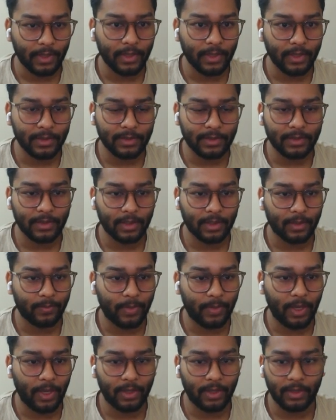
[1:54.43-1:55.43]
in this
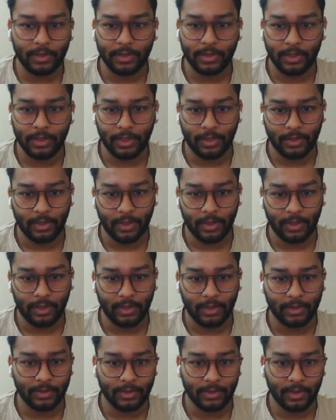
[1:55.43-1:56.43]
page, it
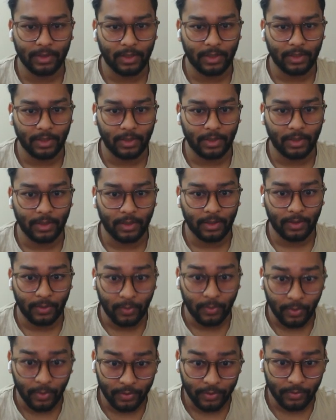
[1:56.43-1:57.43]
is
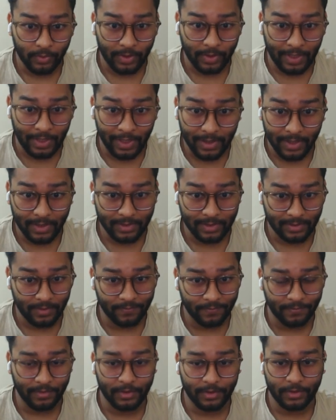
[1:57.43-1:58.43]
going to tell
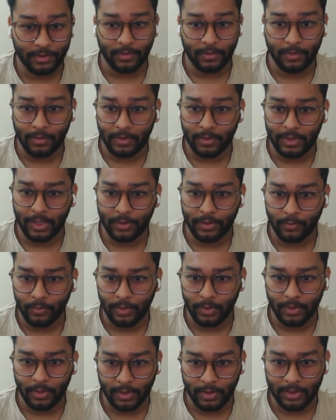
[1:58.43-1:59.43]
us the version
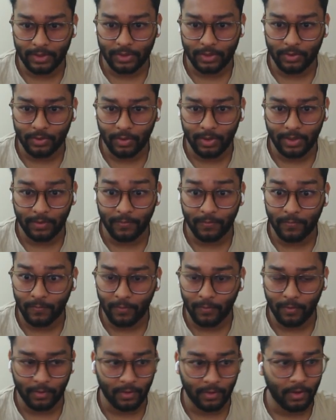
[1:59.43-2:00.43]
that we are installing
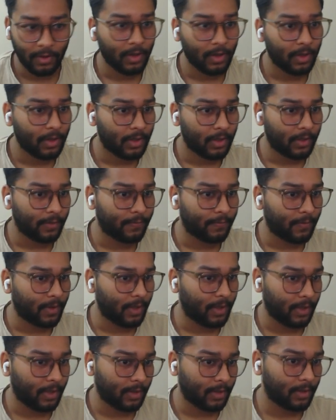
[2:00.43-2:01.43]
for.
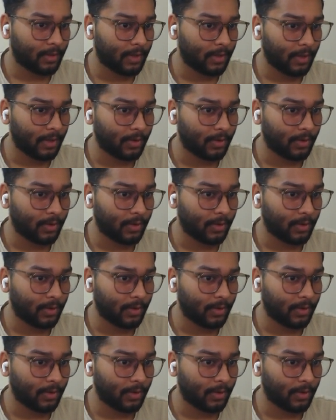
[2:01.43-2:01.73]
If I